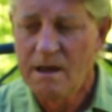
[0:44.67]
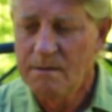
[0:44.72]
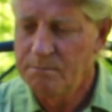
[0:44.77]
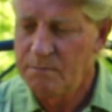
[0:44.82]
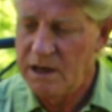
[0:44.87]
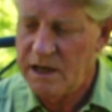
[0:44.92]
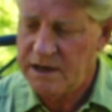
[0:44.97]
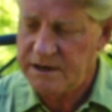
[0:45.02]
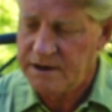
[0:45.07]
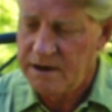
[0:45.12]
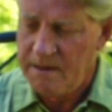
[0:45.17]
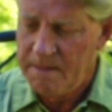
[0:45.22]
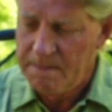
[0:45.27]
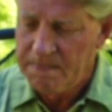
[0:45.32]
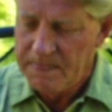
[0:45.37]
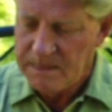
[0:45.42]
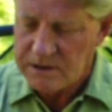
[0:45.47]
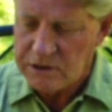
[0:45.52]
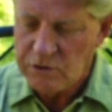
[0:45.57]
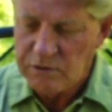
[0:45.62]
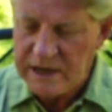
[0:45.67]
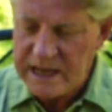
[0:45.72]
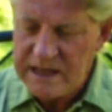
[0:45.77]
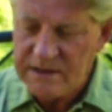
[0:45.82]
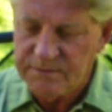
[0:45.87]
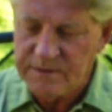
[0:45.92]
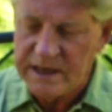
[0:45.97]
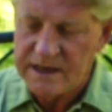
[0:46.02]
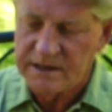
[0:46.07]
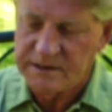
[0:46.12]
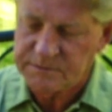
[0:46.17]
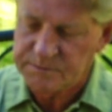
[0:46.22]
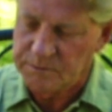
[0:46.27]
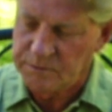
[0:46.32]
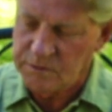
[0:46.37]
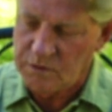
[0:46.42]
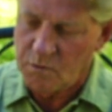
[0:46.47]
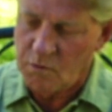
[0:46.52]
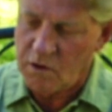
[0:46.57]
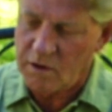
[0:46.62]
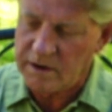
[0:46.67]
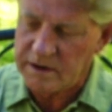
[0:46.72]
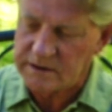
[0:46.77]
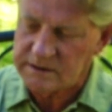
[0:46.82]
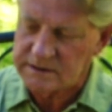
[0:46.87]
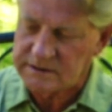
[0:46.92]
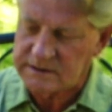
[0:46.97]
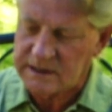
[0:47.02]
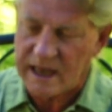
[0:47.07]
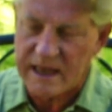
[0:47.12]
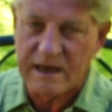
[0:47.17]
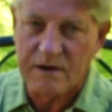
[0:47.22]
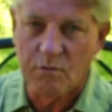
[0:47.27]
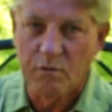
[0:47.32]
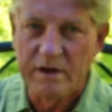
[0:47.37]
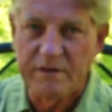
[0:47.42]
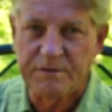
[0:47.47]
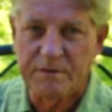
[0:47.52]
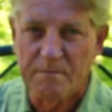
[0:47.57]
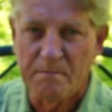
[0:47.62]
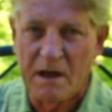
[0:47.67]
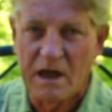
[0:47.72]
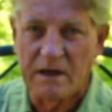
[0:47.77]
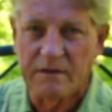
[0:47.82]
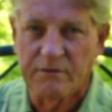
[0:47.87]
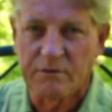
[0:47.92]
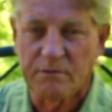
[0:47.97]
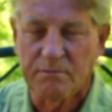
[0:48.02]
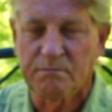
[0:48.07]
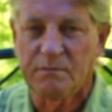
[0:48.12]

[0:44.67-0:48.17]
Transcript: But you need this, but you want it to say with the mother,